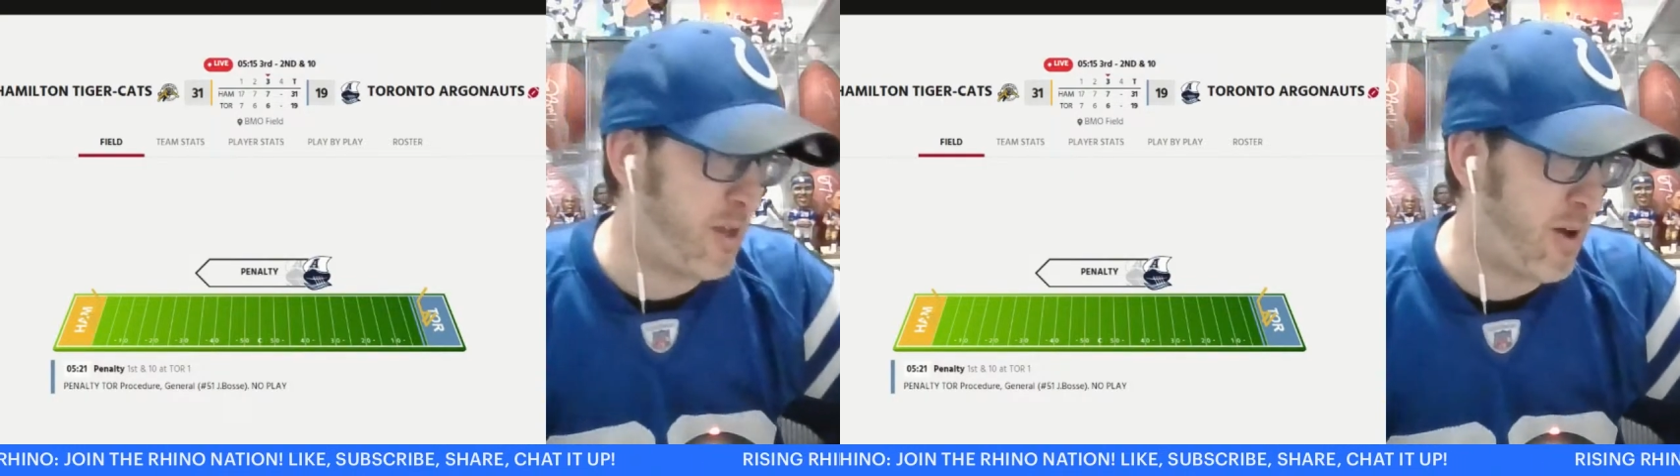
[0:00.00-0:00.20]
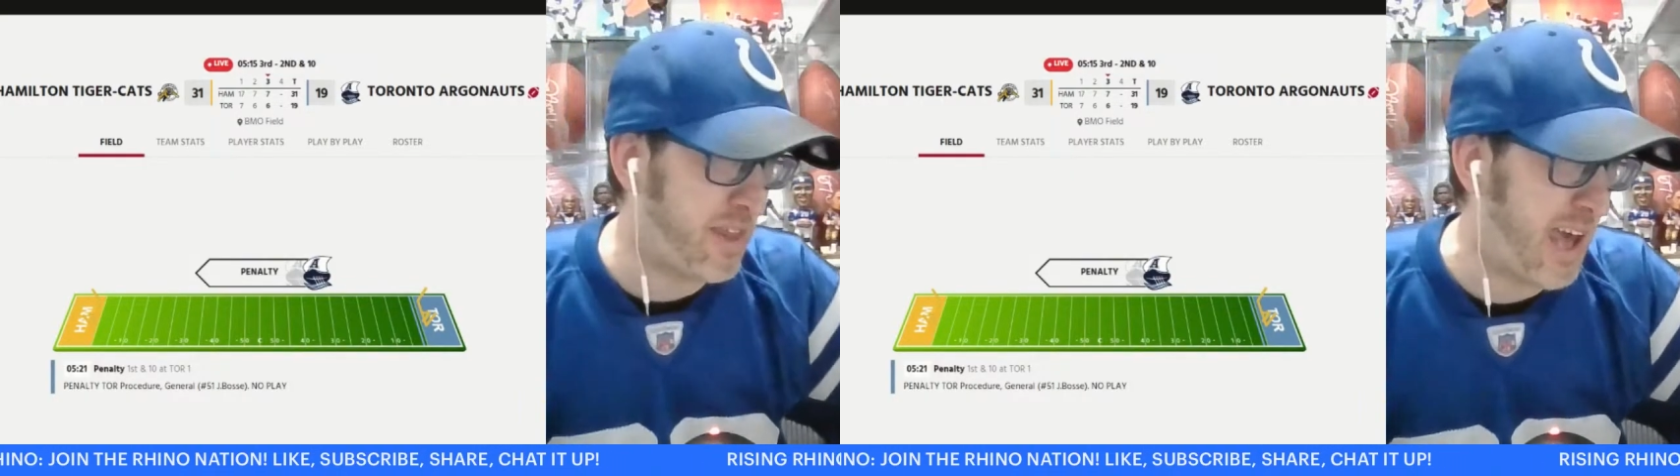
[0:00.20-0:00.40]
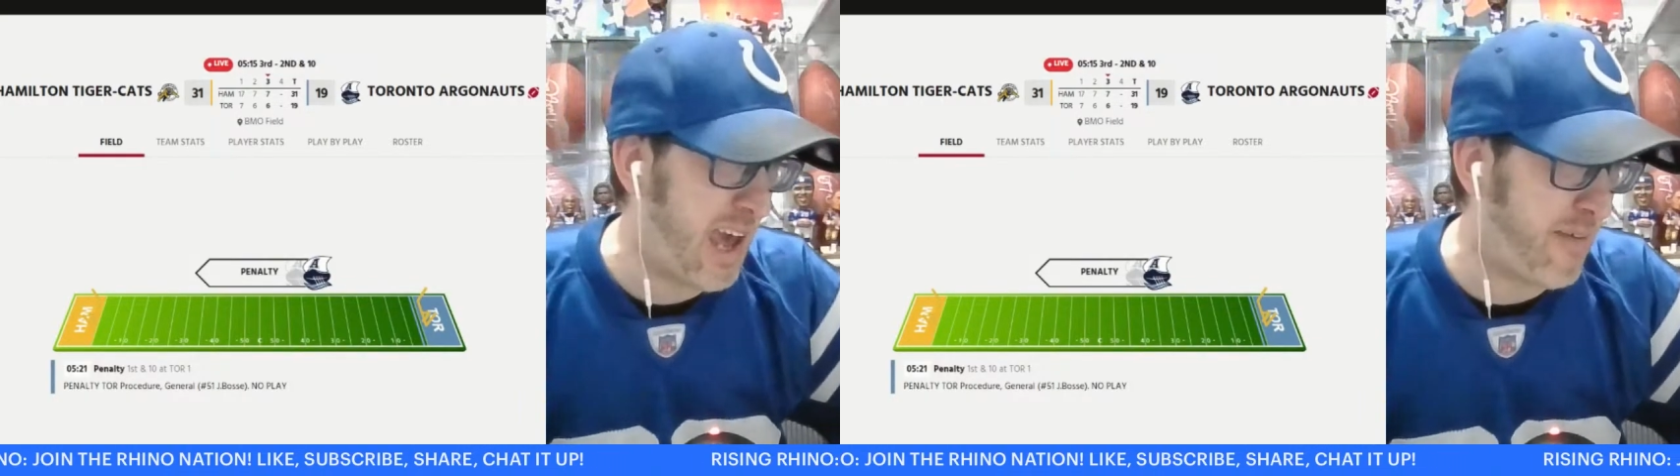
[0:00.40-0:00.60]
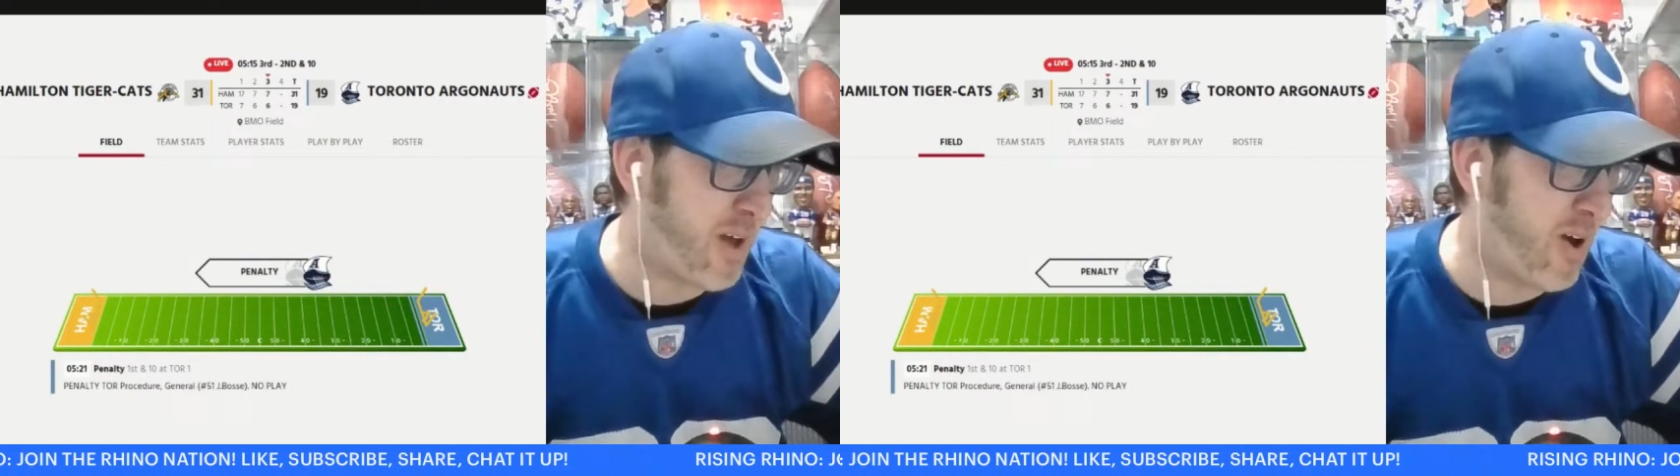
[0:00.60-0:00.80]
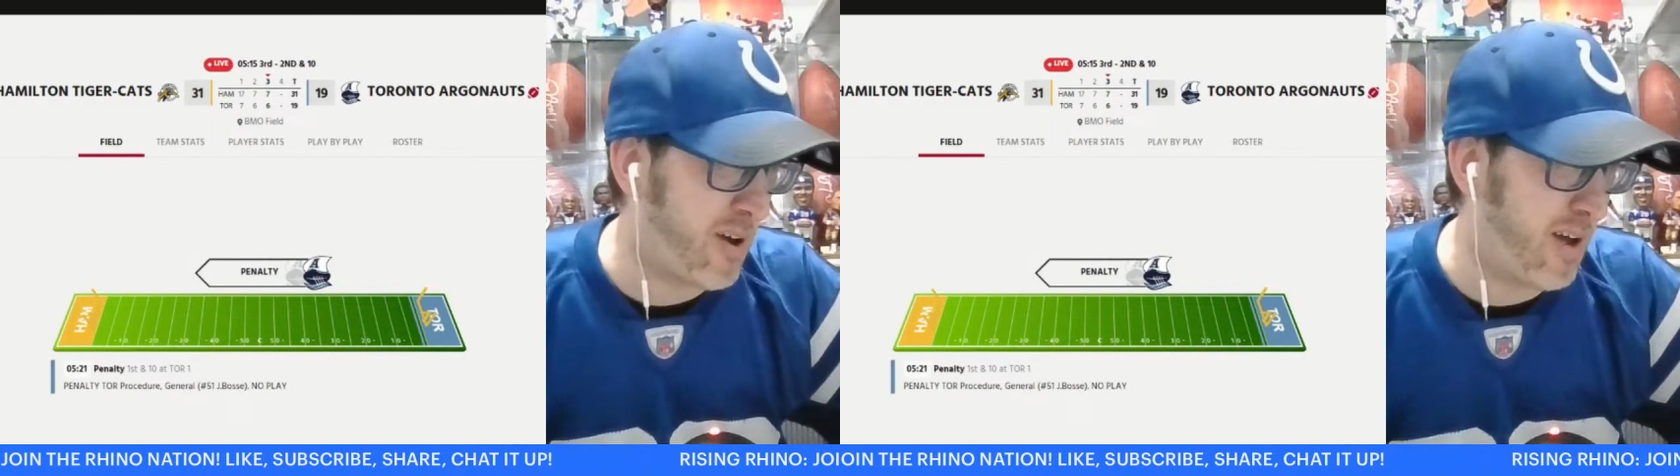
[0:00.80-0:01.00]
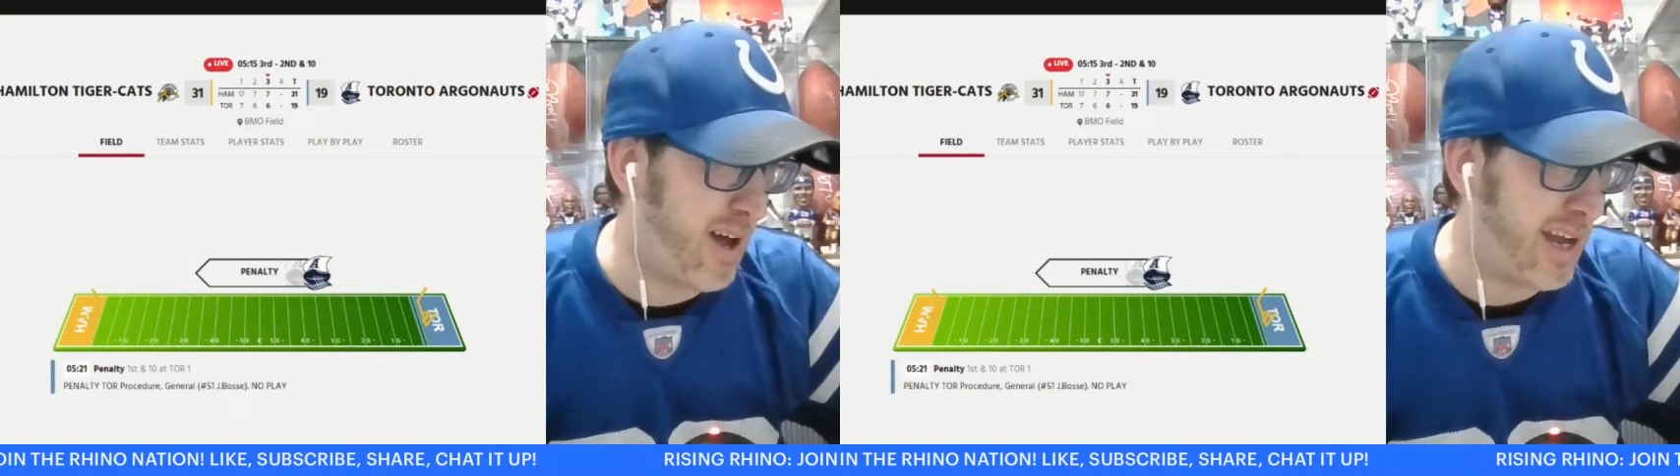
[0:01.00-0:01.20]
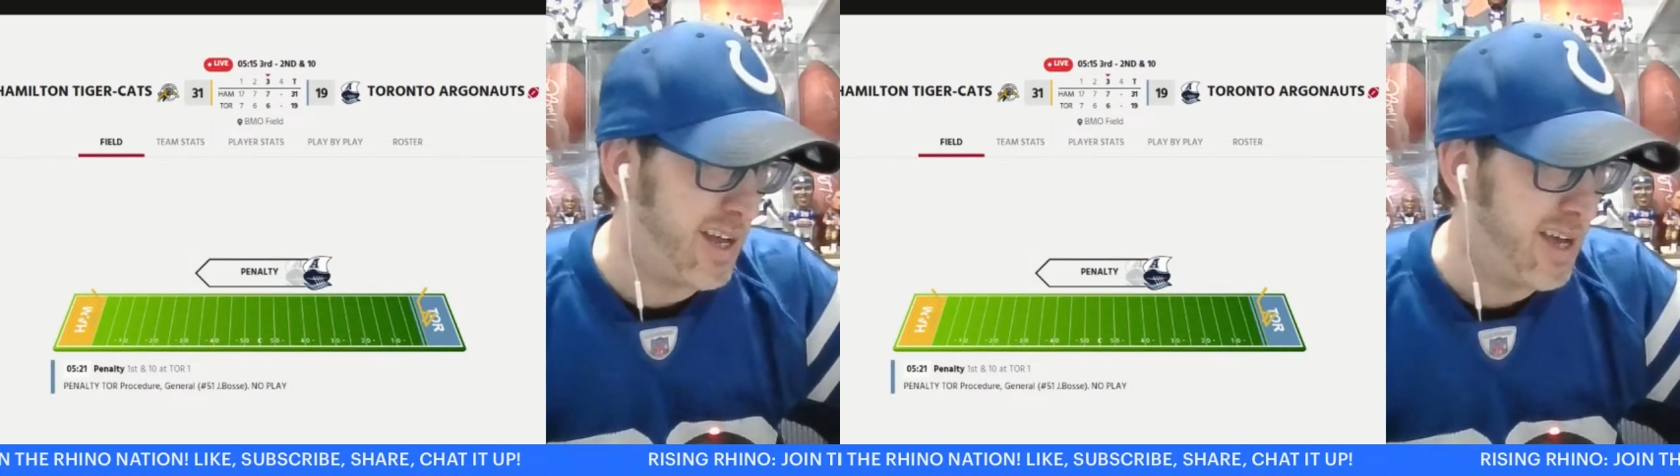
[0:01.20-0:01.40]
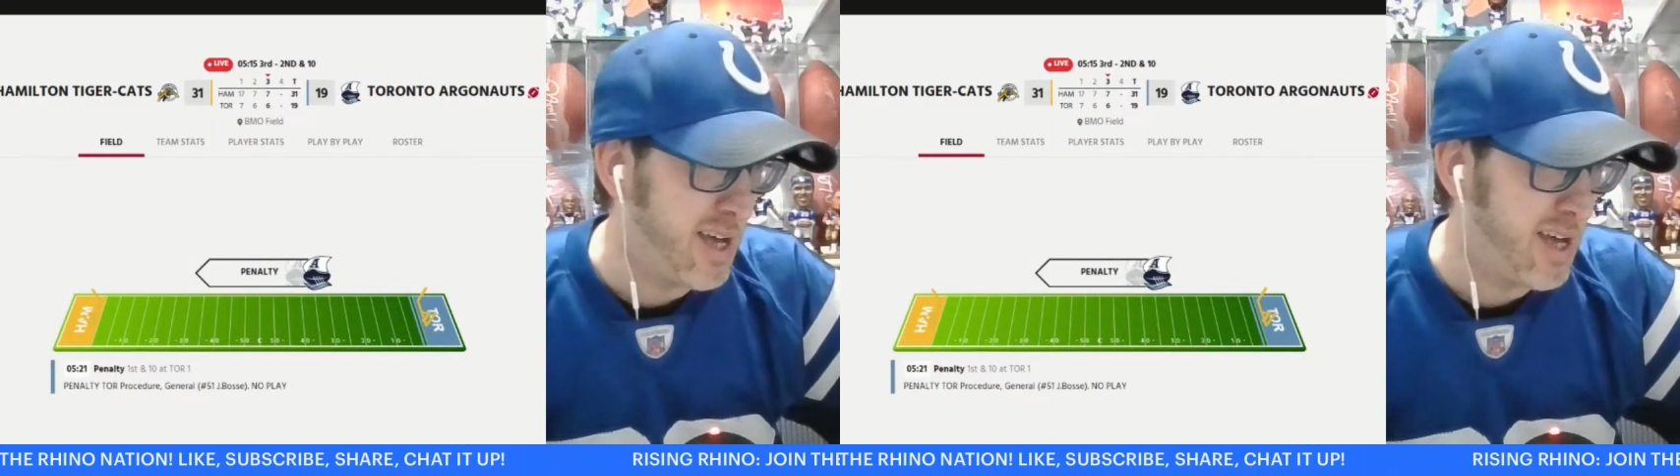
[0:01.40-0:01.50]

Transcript: they're at the half yard line.